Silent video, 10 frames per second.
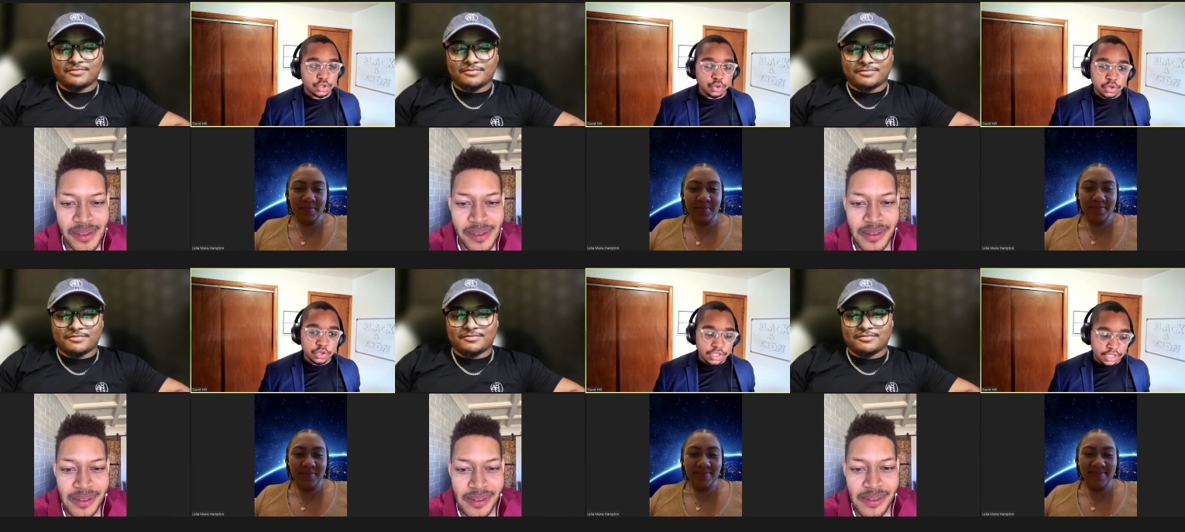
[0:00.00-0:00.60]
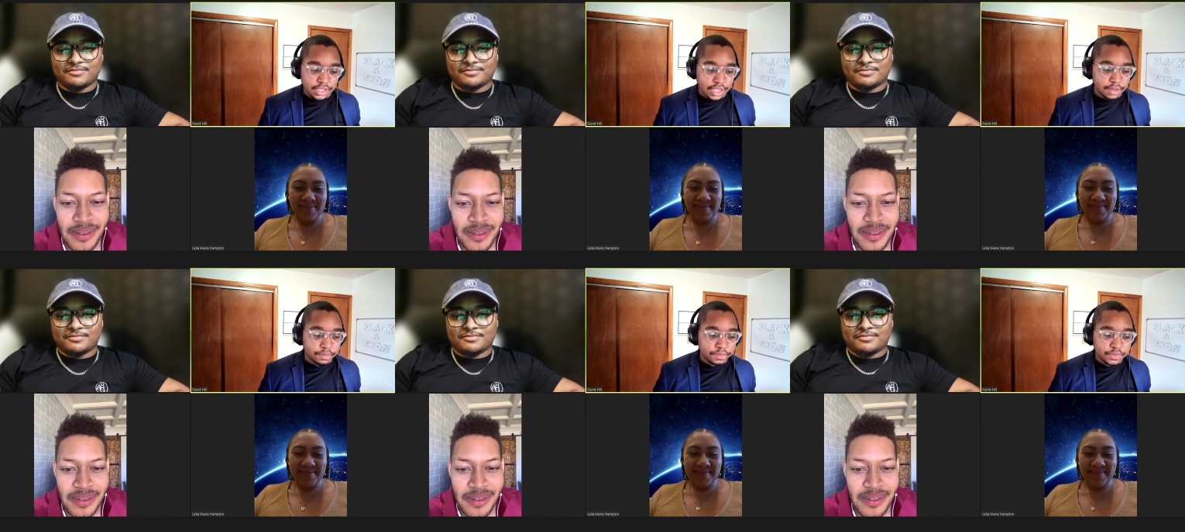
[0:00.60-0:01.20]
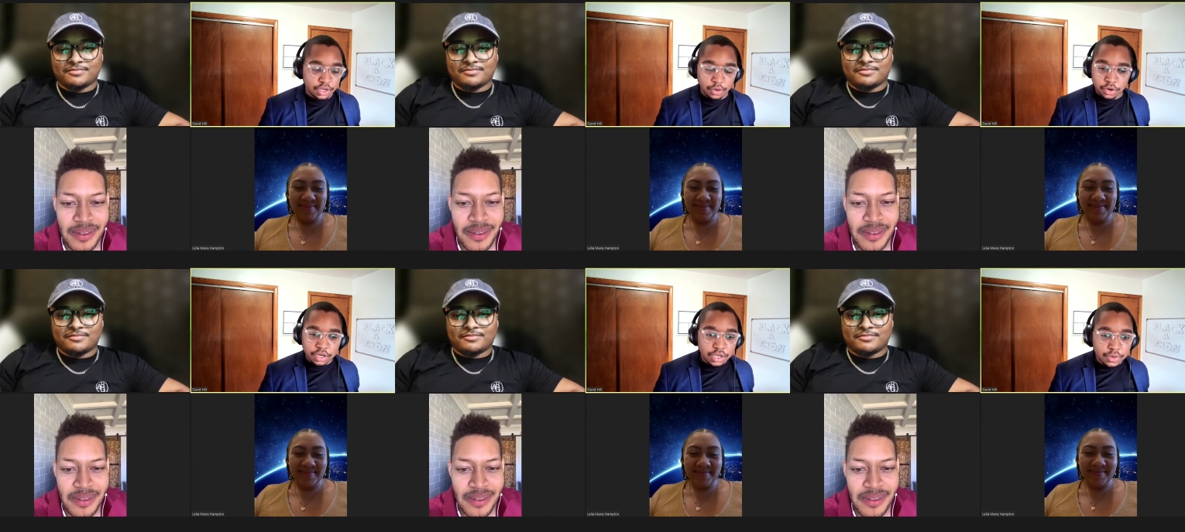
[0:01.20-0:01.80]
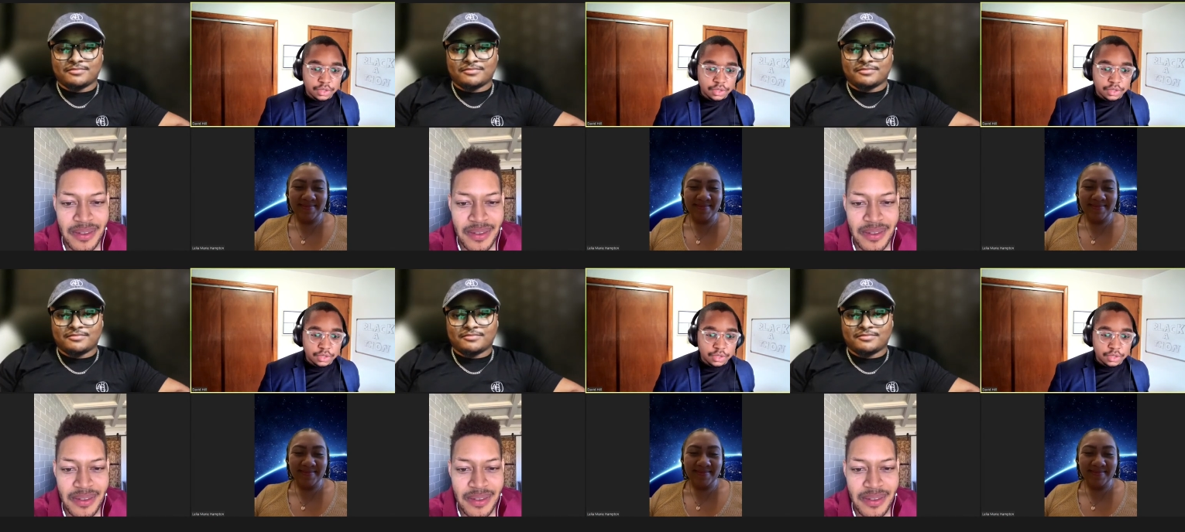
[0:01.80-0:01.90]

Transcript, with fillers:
Speaker 1: tools can they start working